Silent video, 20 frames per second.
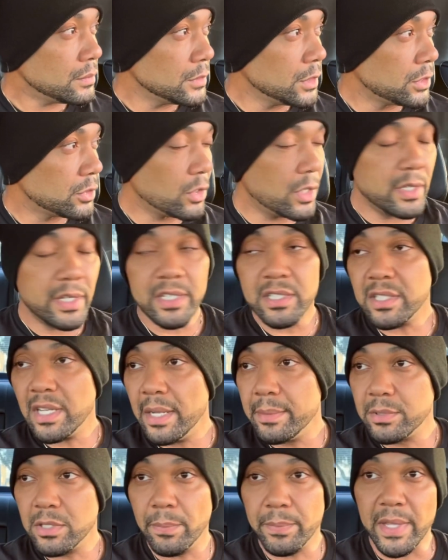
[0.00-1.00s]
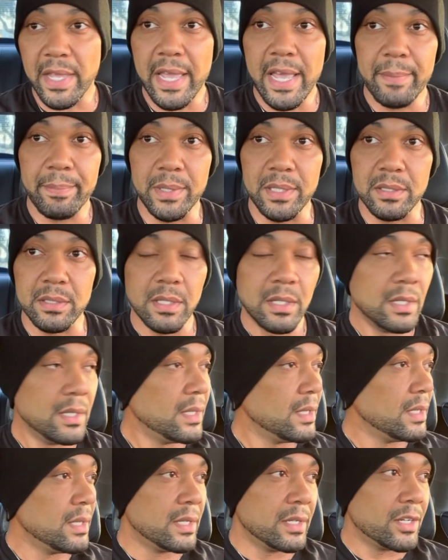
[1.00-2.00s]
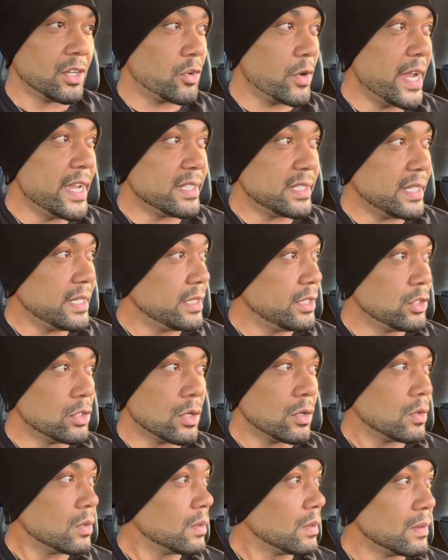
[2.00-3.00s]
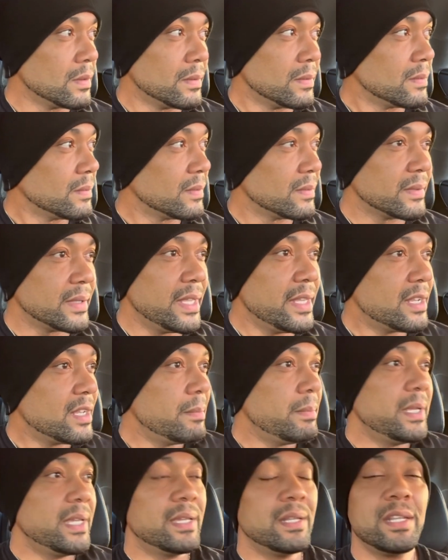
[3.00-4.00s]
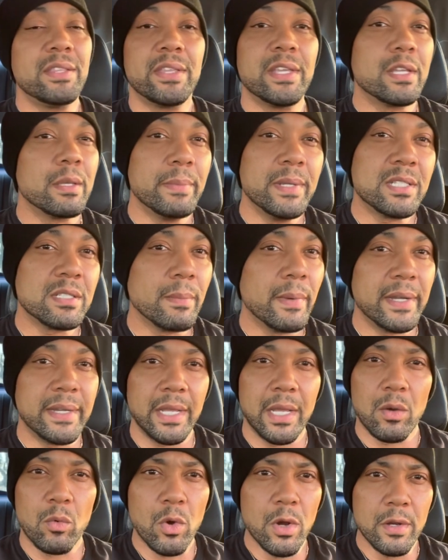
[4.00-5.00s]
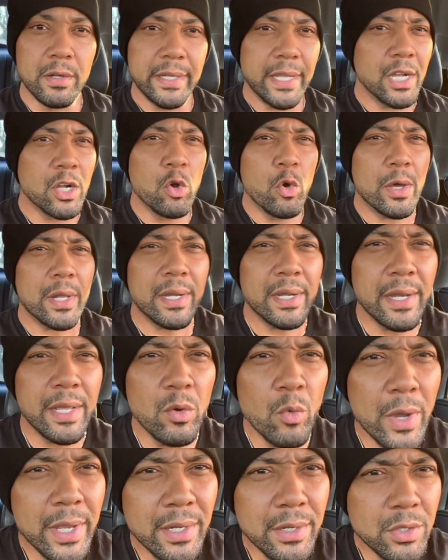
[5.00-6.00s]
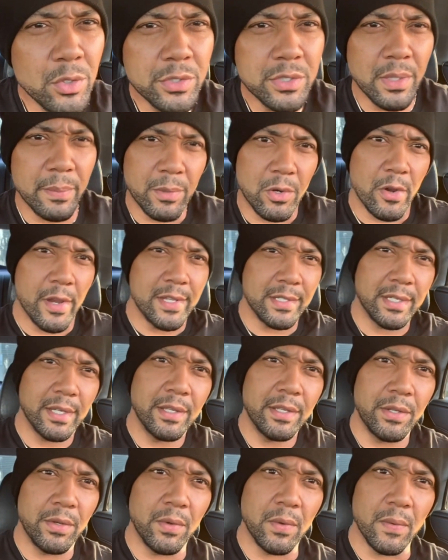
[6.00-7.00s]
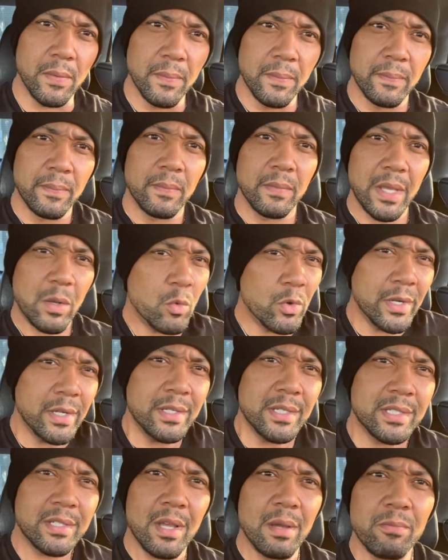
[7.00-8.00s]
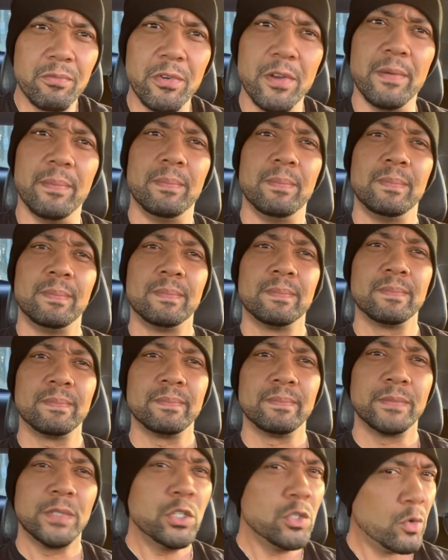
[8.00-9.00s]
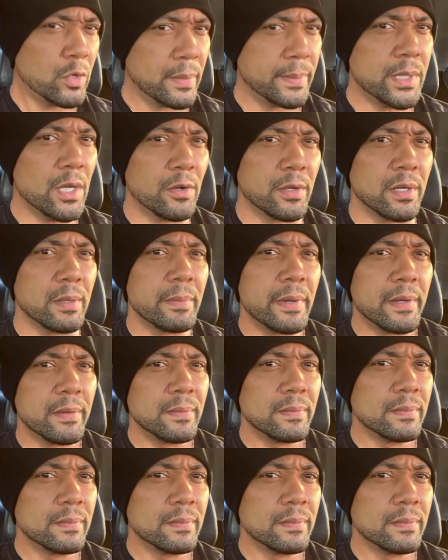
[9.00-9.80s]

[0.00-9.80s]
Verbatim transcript: So the next time something happens, crazy, you know, it can be anything. It can be somebody at work. They'll go out of their way to do something crazy to you. Like, where did this come from? You know what I'm talking about.